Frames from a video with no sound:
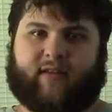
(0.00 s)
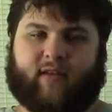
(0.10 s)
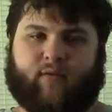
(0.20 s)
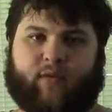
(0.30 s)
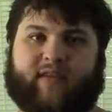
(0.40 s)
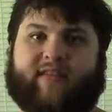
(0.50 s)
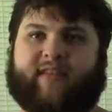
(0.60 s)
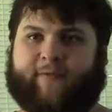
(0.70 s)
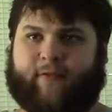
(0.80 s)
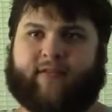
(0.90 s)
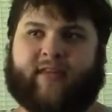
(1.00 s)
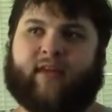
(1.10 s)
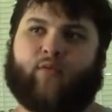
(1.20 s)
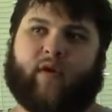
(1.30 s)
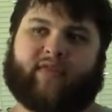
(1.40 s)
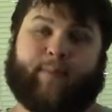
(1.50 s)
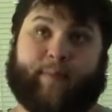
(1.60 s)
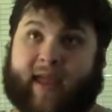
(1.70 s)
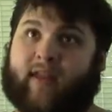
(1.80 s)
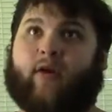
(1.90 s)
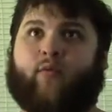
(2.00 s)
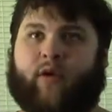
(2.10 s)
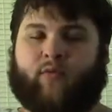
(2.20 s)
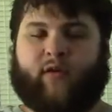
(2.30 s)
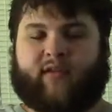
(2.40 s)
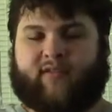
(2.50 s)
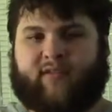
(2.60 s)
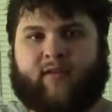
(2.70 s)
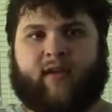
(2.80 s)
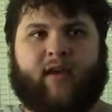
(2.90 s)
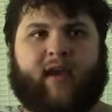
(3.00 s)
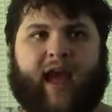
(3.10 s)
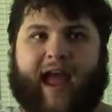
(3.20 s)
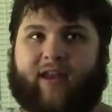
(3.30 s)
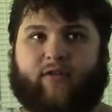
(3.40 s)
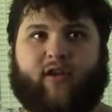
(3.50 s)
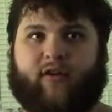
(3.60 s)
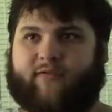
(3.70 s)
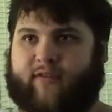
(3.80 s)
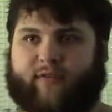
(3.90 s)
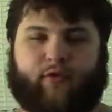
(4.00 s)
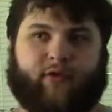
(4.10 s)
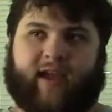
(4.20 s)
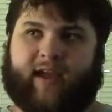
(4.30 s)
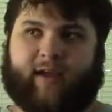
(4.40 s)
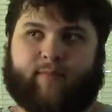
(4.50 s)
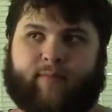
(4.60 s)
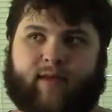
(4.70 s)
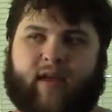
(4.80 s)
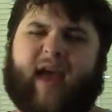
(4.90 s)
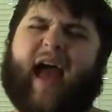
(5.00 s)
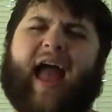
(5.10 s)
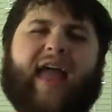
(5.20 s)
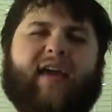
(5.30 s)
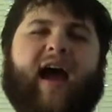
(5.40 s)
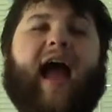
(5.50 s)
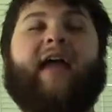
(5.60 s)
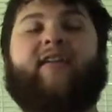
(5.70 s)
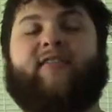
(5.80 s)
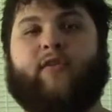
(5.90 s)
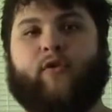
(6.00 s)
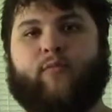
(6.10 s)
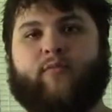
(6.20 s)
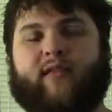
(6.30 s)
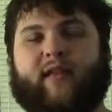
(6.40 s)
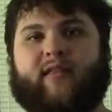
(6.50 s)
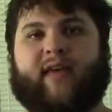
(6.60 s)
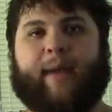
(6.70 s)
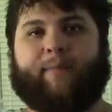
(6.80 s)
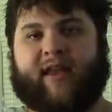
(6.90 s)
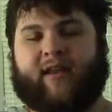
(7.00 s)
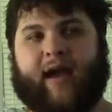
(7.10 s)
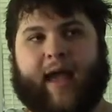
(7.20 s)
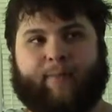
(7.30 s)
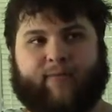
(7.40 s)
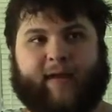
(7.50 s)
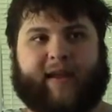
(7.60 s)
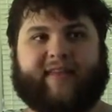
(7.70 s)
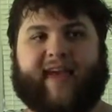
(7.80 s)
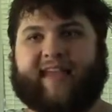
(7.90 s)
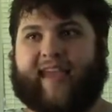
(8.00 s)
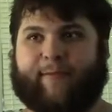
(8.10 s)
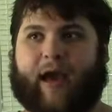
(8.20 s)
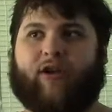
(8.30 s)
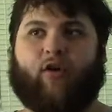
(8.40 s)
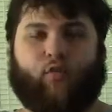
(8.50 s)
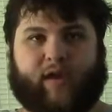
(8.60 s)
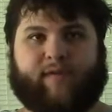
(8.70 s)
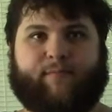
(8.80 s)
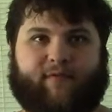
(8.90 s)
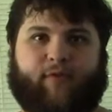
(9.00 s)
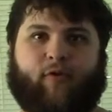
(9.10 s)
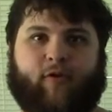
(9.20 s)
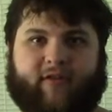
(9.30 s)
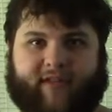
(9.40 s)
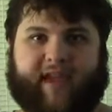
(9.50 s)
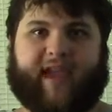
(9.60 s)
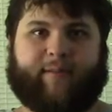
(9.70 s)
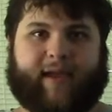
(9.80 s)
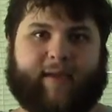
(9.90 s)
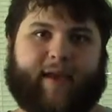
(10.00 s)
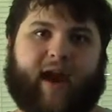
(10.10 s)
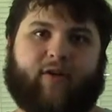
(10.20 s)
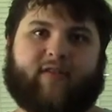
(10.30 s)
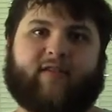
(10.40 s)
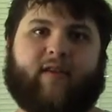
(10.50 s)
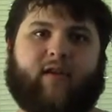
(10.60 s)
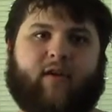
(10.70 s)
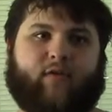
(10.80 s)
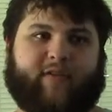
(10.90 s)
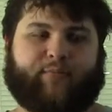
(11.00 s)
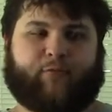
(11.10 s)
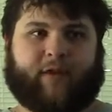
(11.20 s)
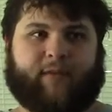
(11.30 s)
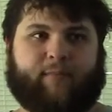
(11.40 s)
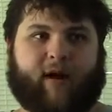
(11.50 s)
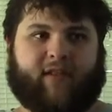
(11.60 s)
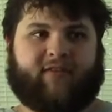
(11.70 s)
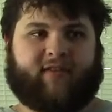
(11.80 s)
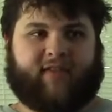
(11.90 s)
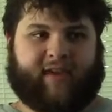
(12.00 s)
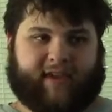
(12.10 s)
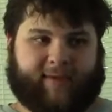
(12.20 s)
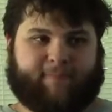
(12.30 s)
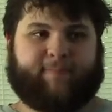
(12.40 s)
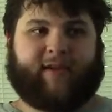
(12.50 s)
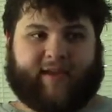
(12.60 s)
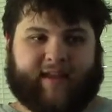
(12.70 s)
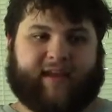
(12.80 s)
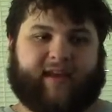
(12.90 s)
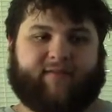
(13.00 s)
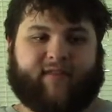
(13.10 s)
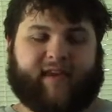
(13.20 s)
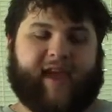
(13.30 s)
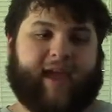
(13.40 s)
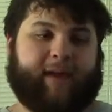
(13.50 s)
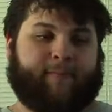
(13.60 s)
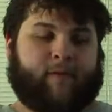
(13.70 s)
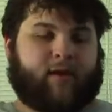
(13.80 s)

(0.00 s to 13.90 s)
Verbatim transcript: was different than what the beta one was. I don't know if the full game. I I assumed that beta I played that came out a week before the game came out was pretty much the beginning of the game.